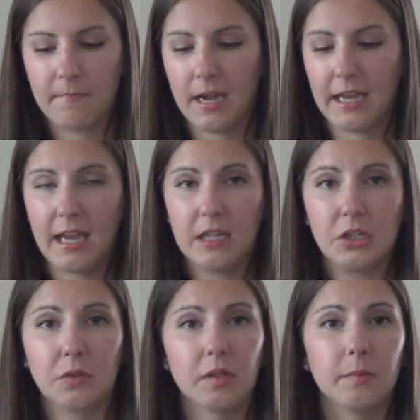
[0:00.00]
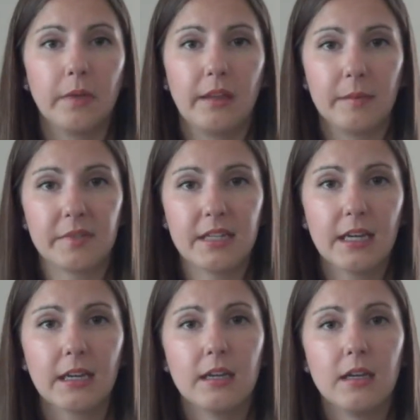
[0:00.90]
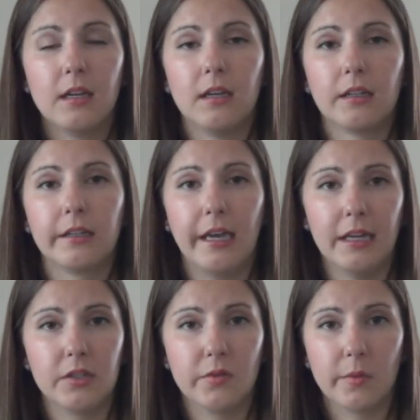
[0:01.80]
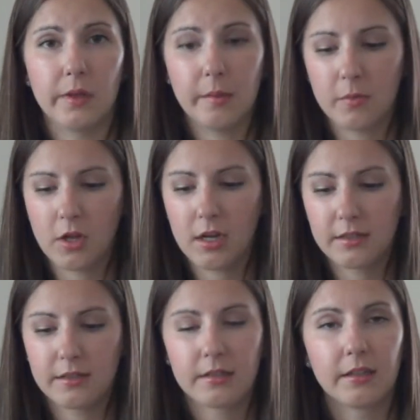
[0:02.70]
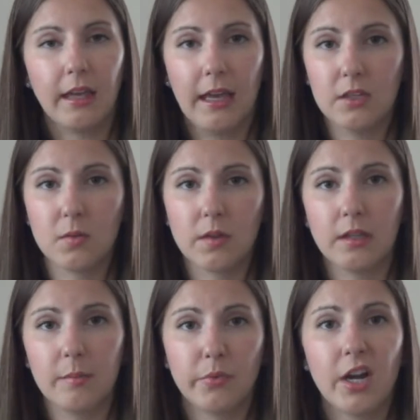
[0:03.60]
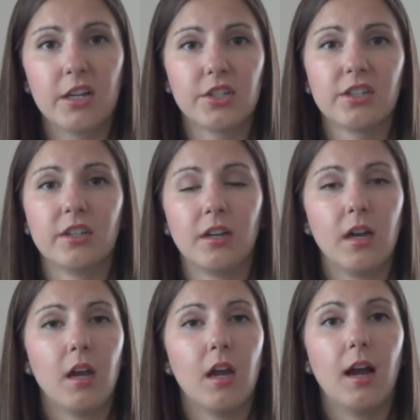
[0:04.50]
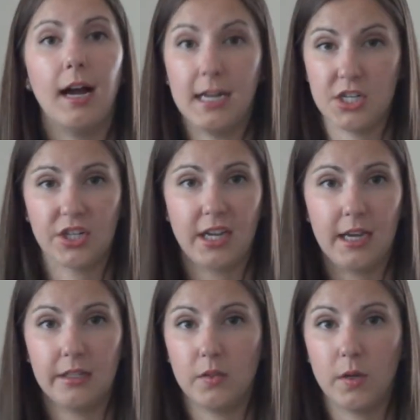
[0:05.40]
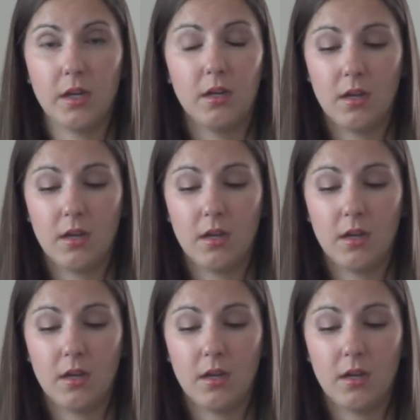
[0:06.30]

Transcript: I can't do it with lipstick, can't do it with lip gloss, can't do it with a lip brush. I just can't do it.